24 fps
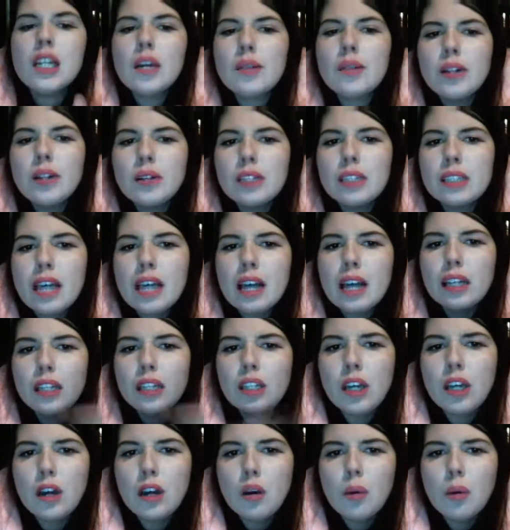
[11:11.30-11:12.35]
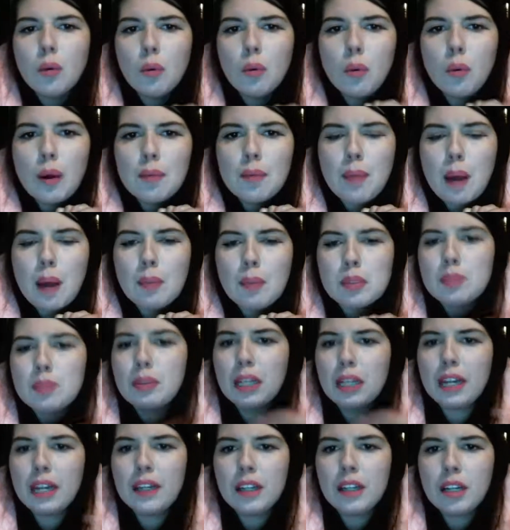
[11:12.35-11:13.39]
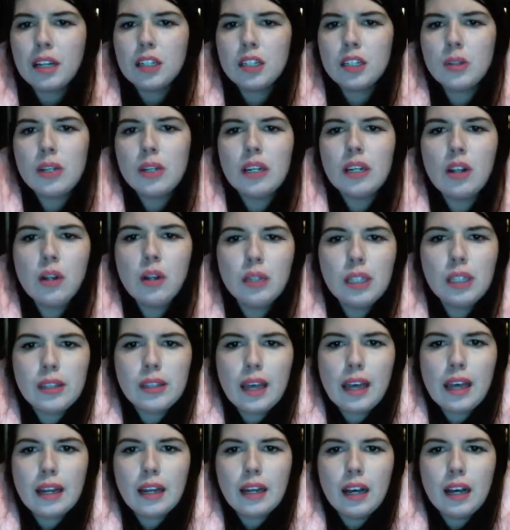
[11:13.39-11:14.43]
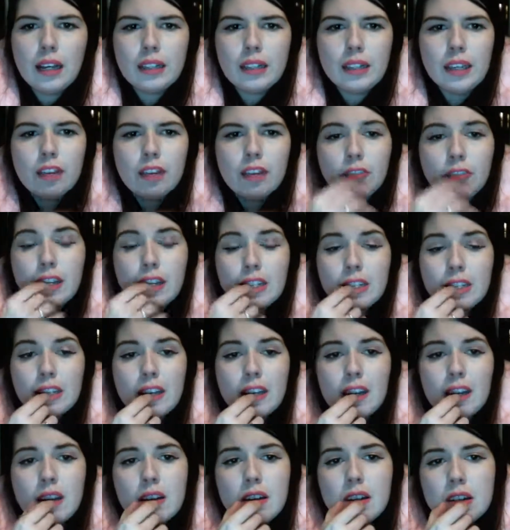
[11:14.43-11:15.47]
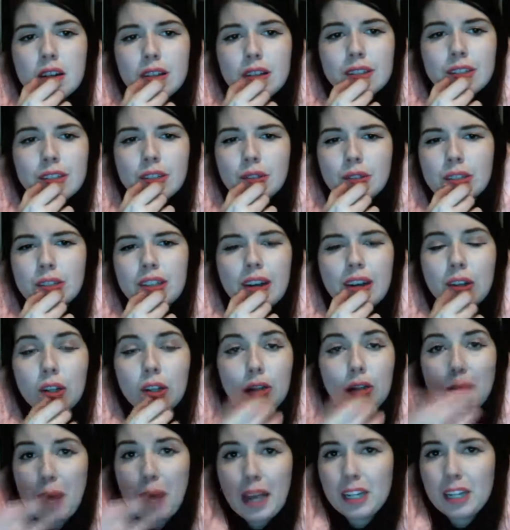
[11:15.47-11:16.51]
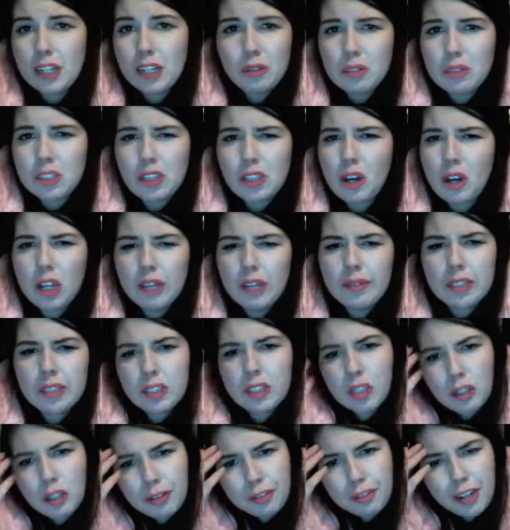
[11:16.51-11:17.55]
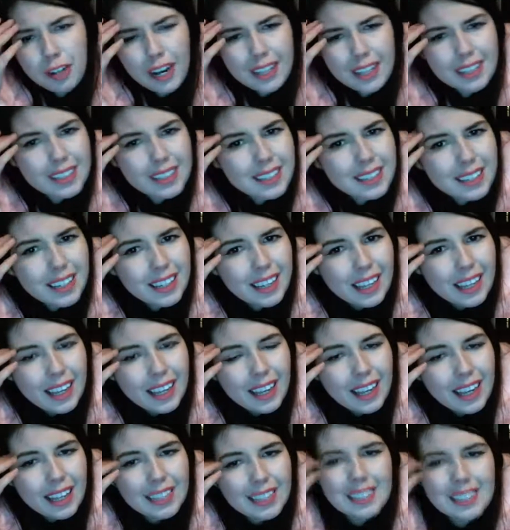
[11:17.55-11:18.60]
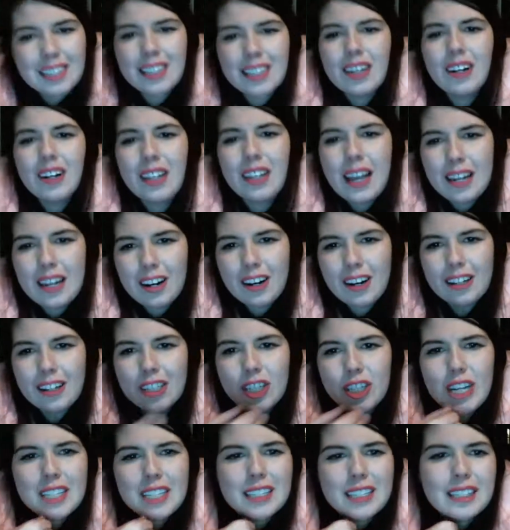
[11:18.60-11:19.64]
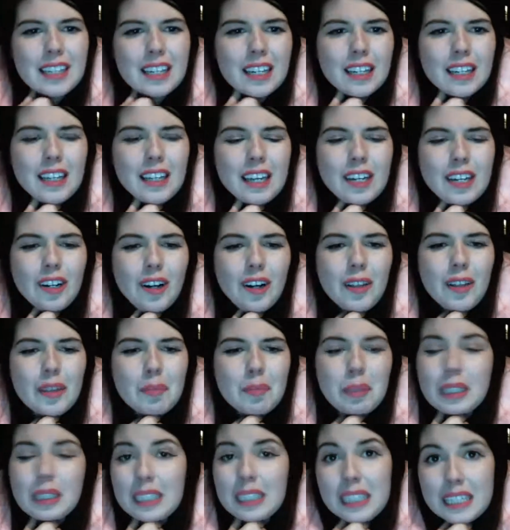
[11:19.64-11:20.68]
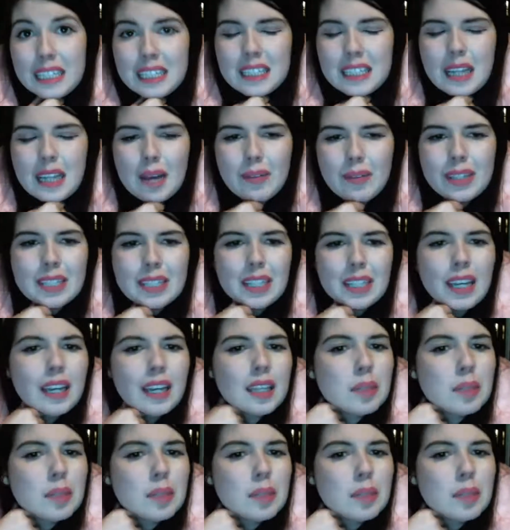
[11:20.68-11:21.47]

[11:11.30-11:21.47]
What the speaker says: Now, we don't exactly know what Bob was planning on doing, only that he had written suicidal goodbye notes to all of his girlfriends. And since they all had our address, they called the police, obviously.